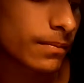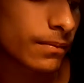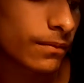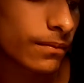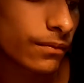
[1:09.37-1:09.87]

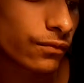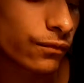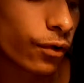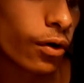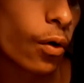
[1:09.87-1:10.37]

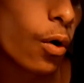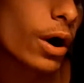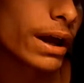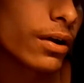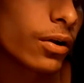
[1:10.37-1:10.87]
for
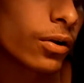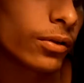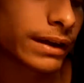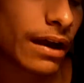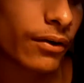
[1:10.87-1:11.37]

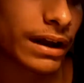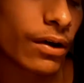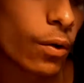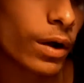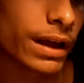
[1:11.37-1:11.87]
oil,
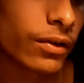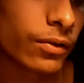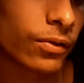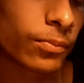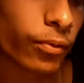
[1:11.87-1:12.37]
carrying
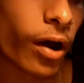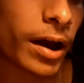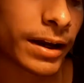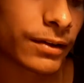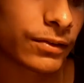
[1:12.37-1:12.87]
oil
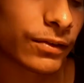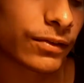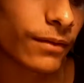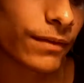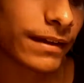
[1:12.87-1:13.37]
products and
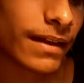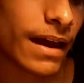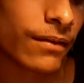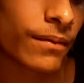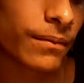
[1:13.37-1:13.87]
stuff like
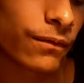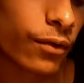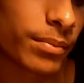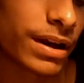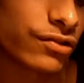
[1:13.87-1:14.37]
that,
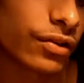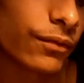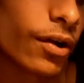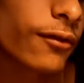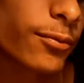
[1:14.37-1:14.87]
formation
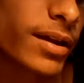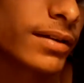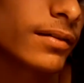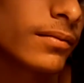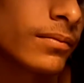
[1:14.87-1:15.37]
of
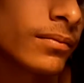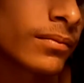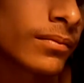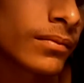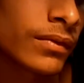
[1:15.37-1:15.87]
government.
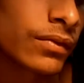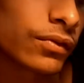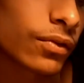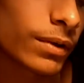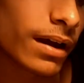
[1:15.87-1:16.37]

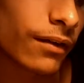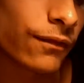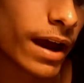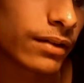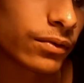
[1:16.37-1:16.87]
So we got a
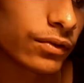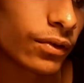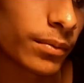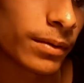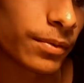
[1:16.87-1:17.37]
factory.
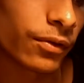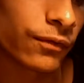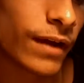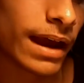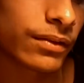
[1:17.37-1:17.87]
So I'm going to build a
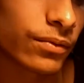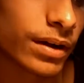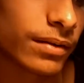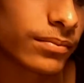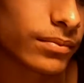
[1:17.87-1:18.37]

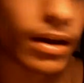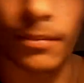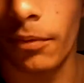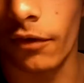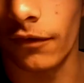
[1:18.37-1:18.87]
factory, not
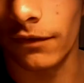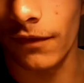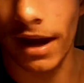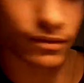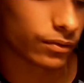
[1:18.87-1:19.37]
a perfect
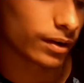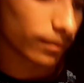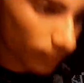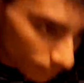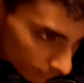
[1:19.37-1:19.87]

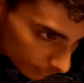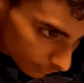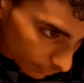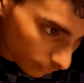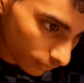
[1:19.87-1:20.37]
factory.
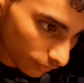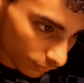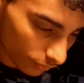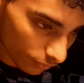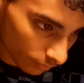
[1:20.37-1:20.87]

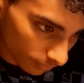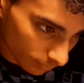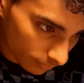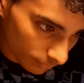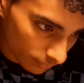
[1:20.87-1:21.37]
So
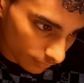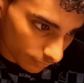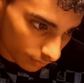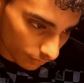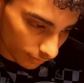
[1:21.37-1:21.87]

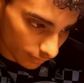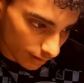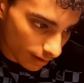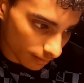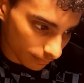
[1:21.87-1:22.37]
go like
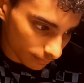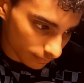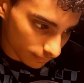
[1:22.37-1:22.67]
that.